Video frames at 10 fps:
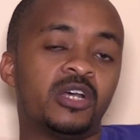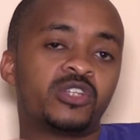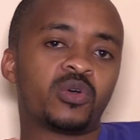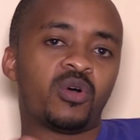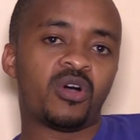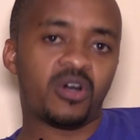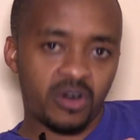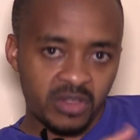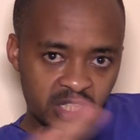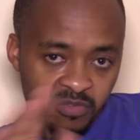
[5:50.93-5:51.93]
So
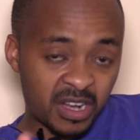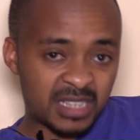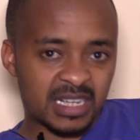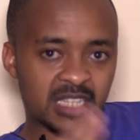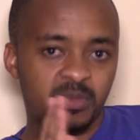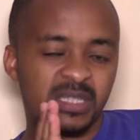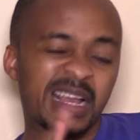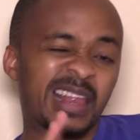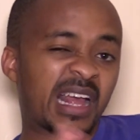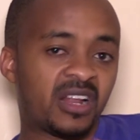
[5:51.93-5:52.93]
all these factors,
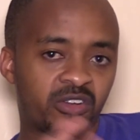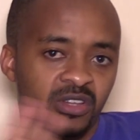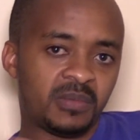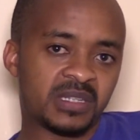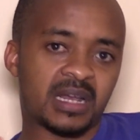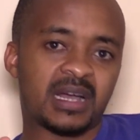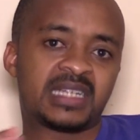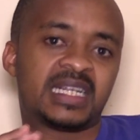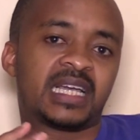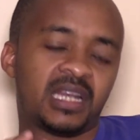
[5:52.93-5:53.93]
basically the algorithm is a
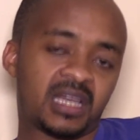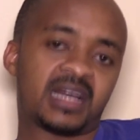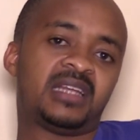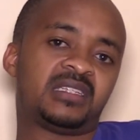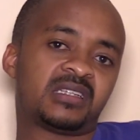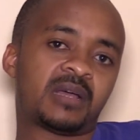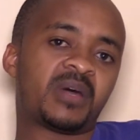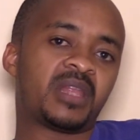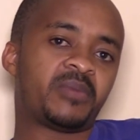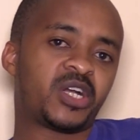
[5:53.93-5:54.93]
technical, it is a
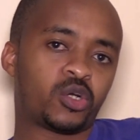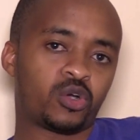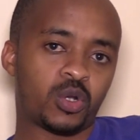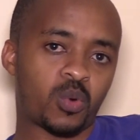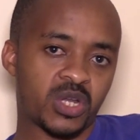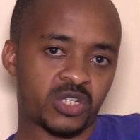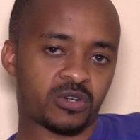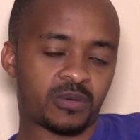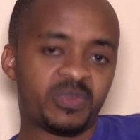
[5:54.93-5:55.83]
mathematical equation.